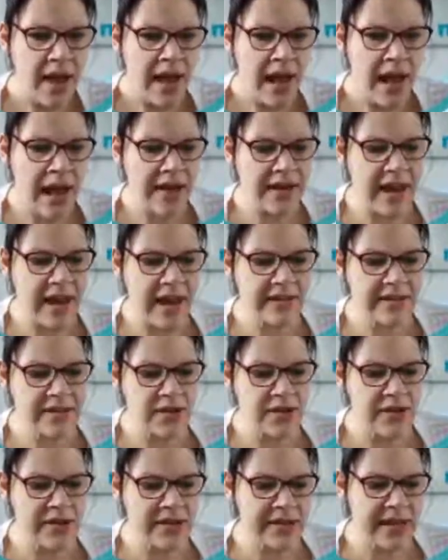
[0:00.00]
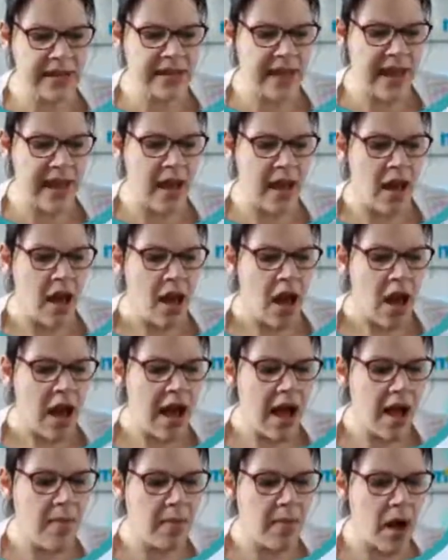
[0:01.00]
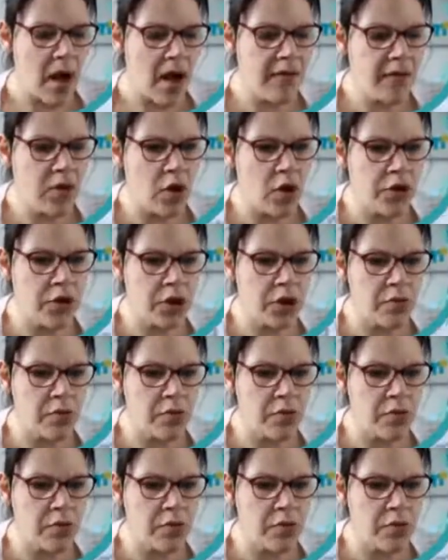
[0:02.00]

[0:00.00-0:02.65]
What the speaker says: And as you can see there, I've got